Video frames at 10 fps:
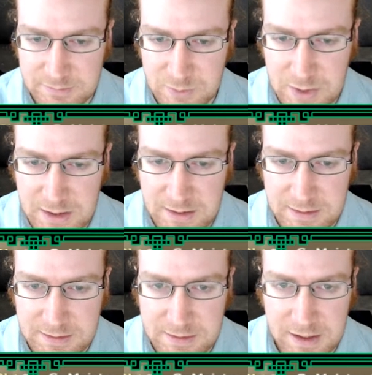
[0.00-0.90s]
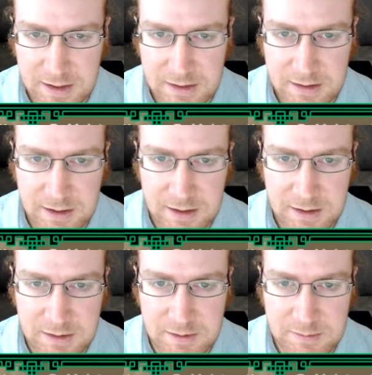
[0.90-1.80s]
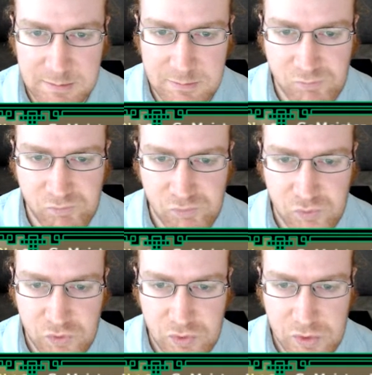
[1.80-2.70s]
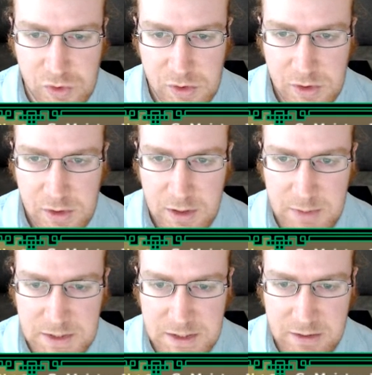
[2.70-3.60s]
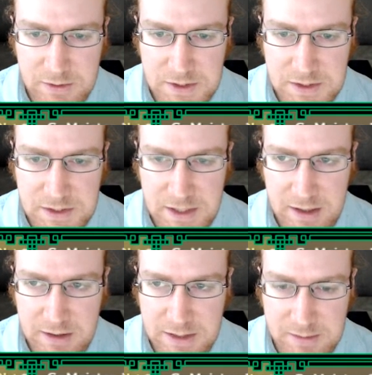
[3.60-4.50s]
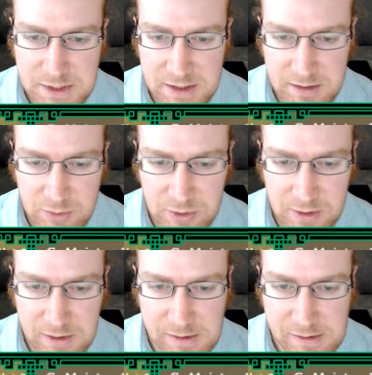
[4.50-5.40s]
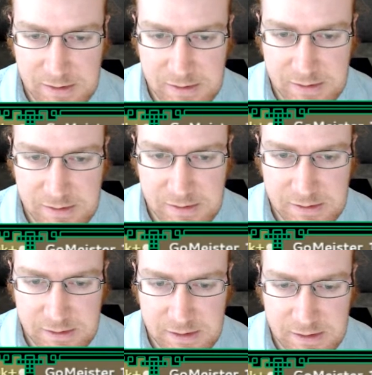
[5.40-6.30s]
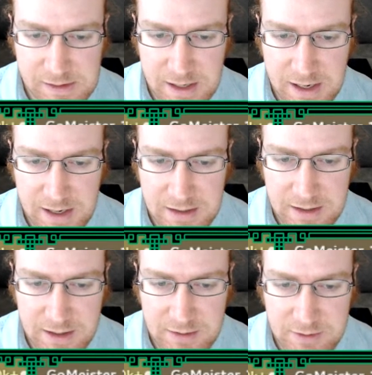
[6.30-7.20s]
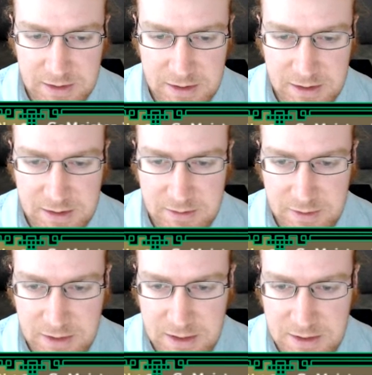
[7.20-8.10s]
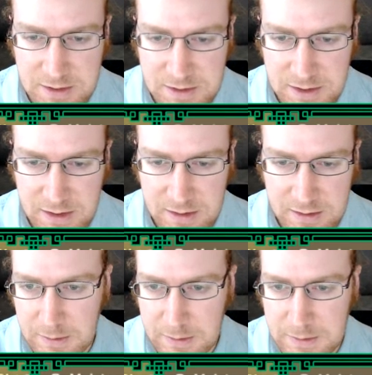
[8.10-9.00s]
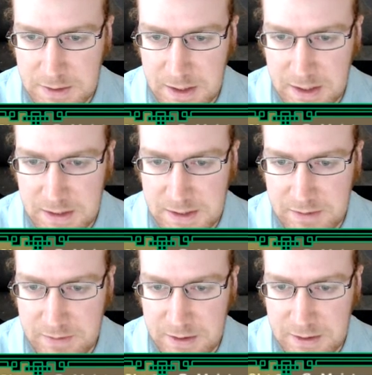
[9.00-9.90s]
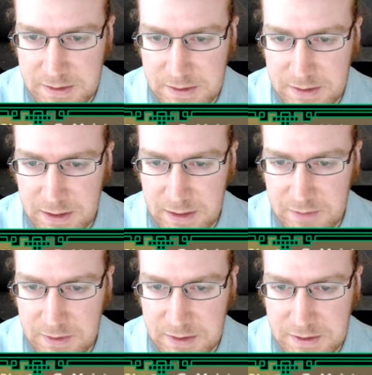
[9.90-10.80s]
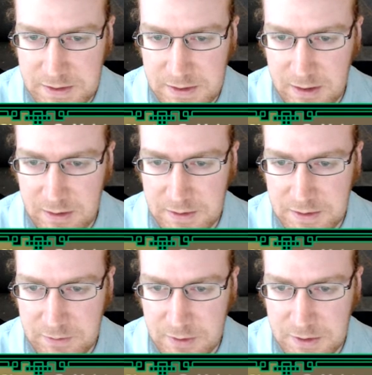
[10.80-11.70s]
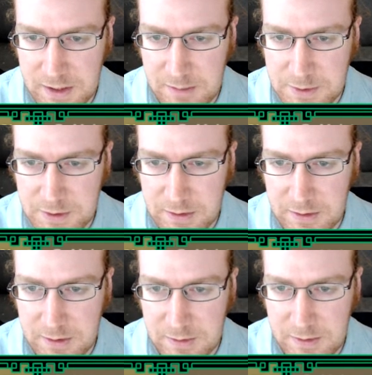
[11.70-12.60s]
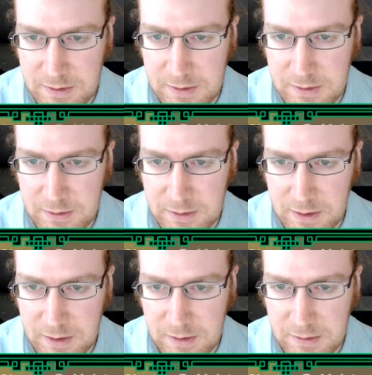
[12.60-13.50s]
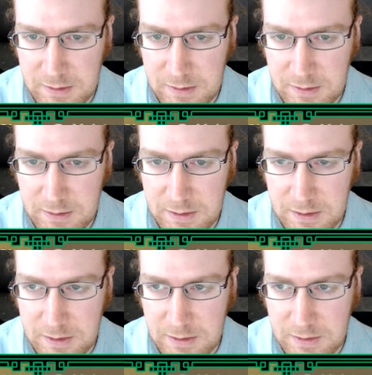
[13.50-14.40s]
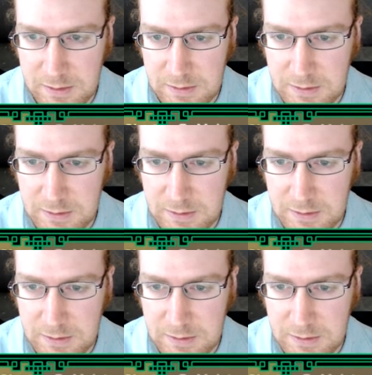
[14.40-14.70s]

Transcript: Well, okay. That means he owns this entire top side of the board. That got really dangerous there. So I can save this. I can even just Atari this to force capture and then connect.